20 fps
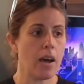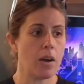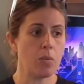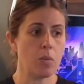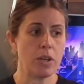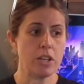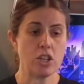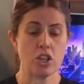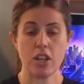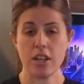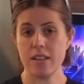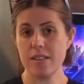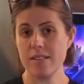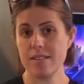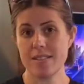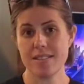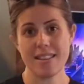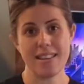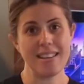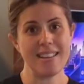which
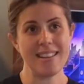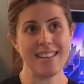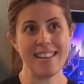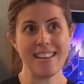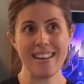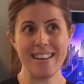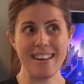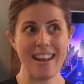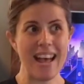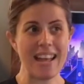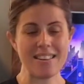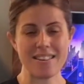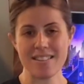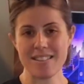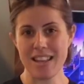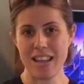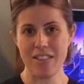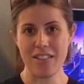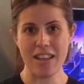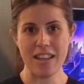is not to
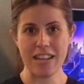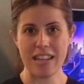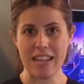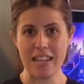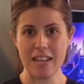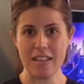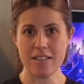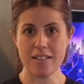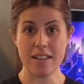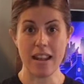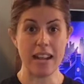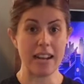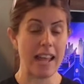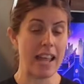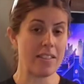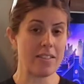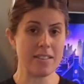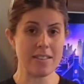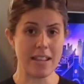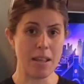say that he is not
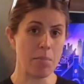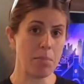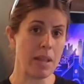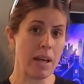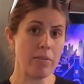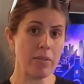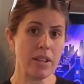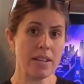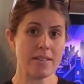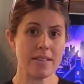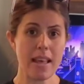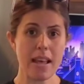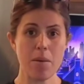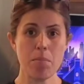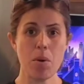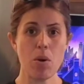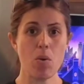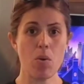at the same level as them